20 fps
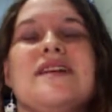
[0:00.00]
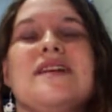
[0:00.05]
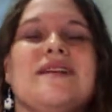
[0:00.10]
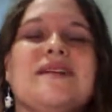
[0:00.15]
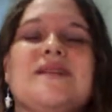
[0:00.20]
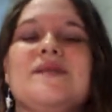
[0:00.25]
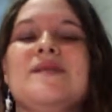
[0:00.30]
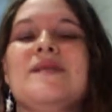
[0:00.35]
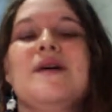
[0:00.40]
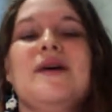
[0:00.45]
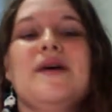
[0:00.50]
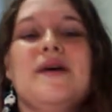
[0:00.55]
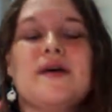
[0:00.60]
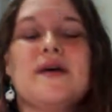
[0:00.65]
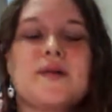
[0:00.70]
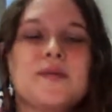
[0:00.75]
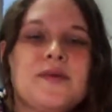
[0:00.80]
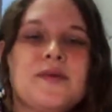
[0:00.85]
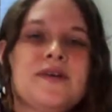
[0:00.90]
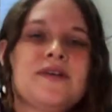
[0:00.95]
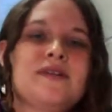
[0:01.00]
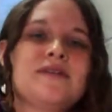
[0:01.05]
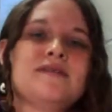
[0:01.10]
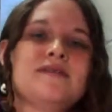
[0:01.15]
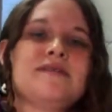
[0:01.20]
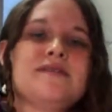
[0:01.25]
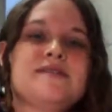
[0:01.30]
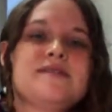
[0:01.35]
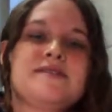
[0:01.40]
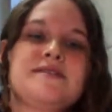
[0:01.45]
I don't know. But
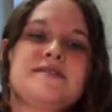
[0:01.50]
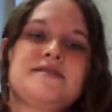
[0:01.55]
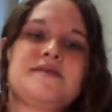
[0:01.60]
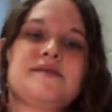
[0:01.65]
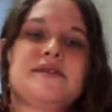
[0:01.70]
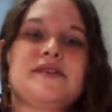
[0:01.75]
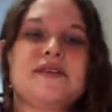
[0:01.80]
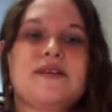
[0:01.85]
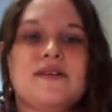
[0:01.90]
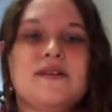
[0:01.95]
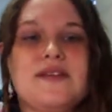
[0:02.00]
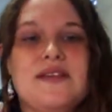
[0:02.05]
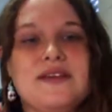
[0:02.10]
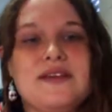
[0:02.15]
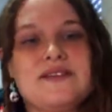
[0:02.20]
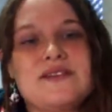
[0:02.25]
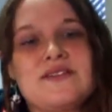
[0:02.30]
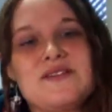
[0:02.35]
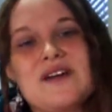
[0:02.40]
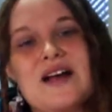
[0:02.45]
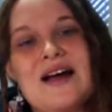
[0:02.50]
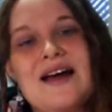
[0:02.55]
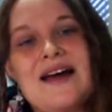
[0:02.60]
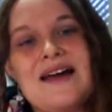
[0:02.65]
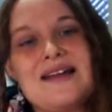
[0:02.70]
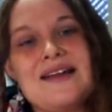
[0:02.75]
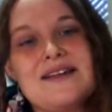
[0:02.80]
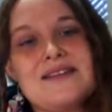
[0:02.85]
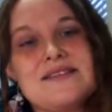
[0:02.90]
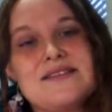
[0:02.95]
it's just a really good thing to
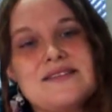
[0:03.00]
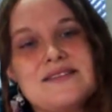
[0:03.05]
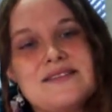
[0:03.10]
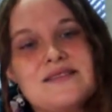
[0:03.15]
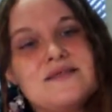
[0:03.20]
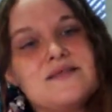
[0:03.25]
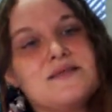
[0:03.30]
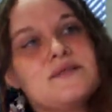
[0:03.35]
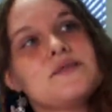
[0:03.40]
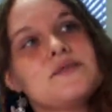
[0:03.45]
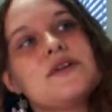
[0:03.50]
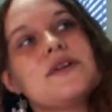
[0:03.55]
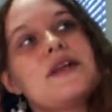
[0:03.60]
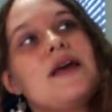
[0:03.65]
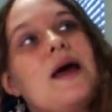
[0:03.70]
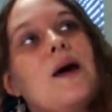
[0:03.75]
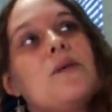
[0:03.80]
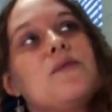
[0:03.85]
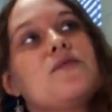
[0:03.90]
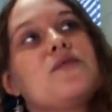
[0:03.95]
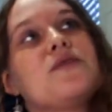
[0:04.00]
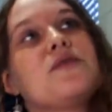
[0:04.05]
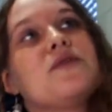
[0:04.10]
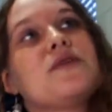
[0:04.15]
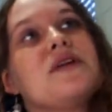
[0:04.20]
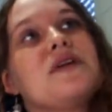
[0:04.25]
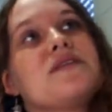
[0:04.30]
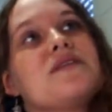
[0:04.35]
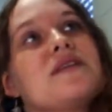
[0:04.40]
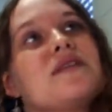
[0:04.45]
try and it's really
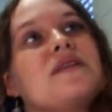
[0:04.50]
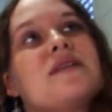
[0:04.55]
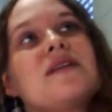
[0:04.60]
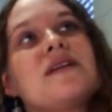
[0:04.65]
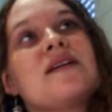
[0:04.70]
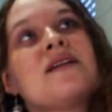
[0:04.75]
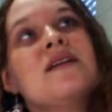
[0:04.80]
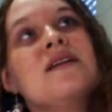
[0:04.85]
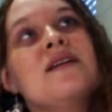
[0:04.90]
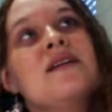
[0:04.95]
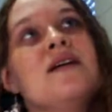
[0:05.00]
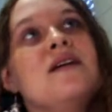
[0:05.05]
helpful and everything.